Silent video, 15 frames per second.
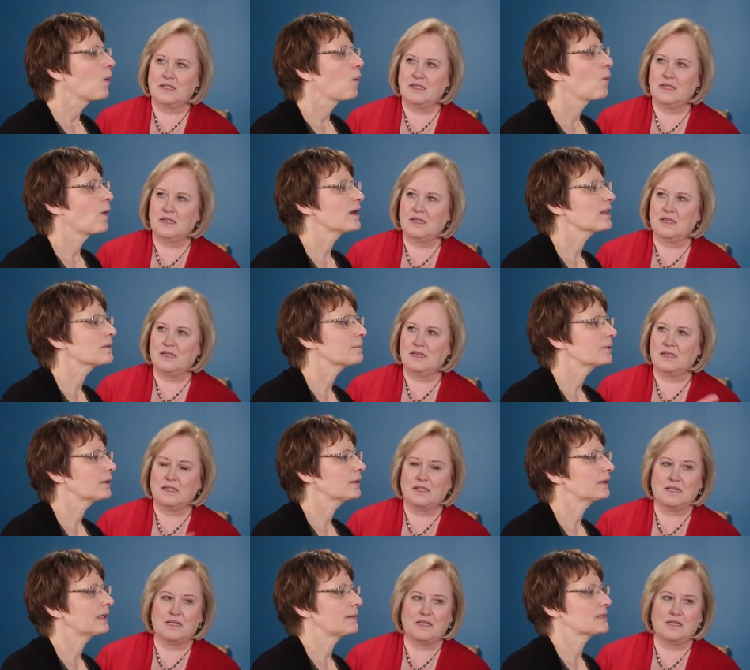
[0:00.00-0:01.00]
Speaker 1: One of the
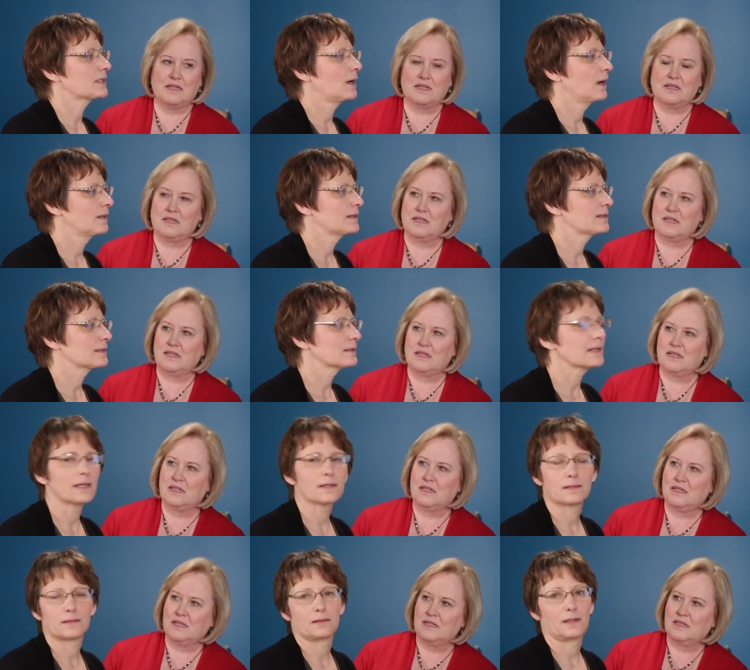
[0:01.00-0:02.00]
programs on this
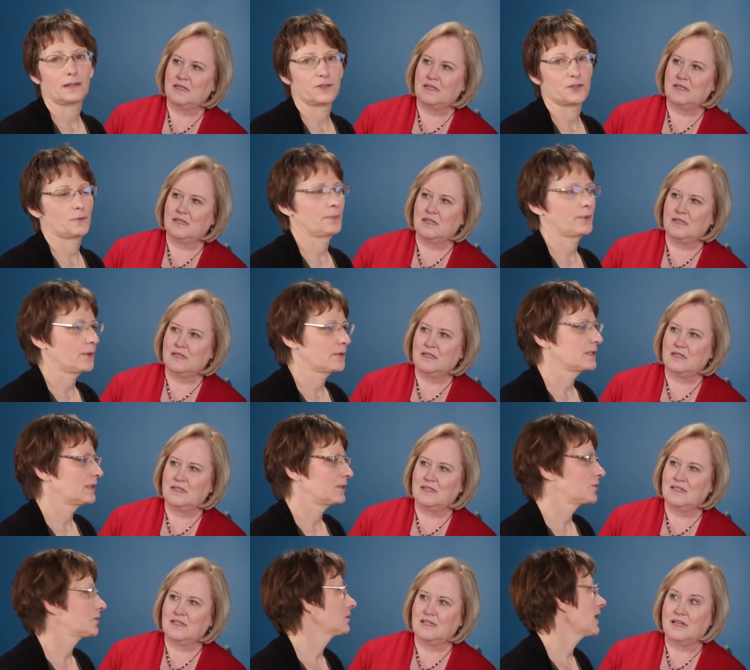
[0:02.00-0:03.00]
list is your
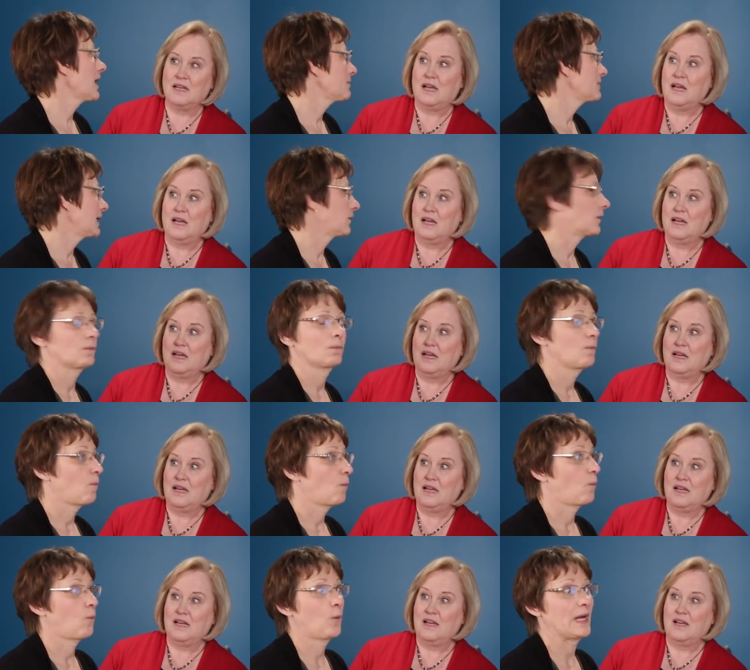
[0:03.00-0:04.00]
Pro-Stitcher Updater.
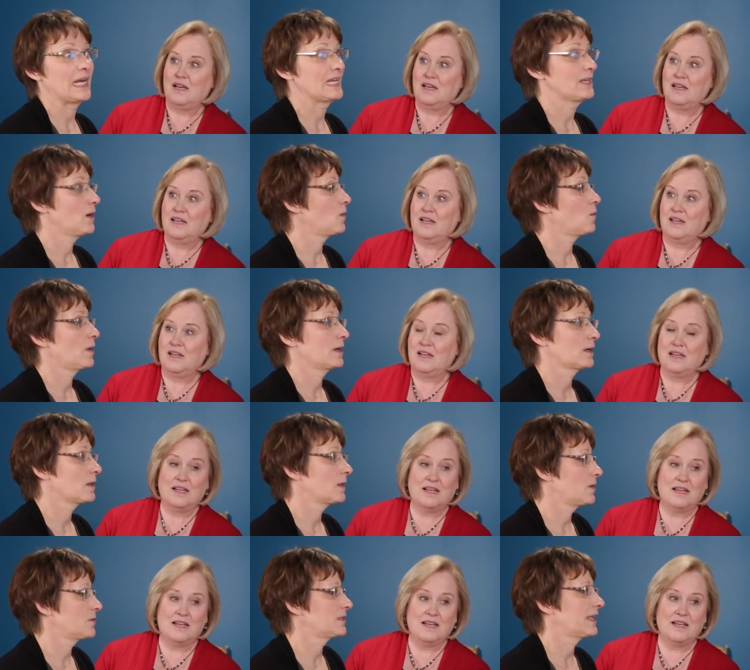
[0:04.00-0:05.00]
We don't want to
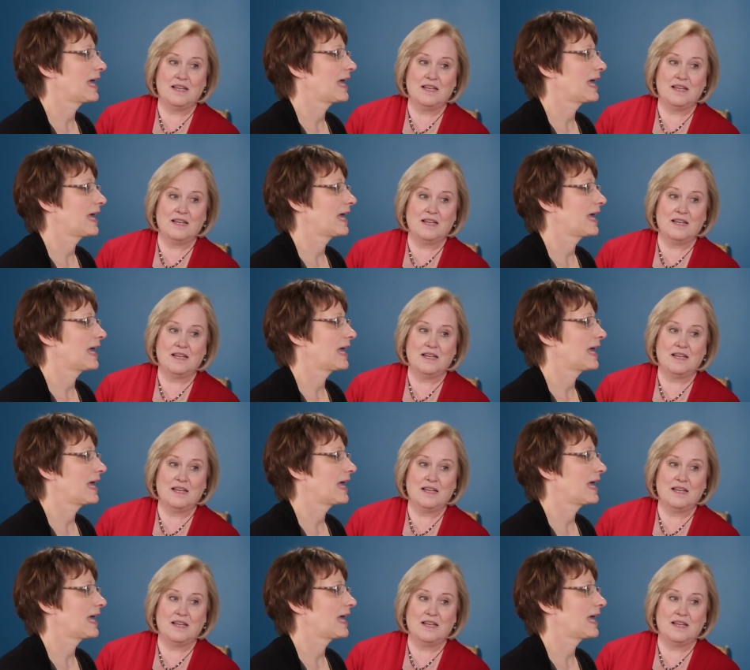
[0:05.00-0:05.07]
close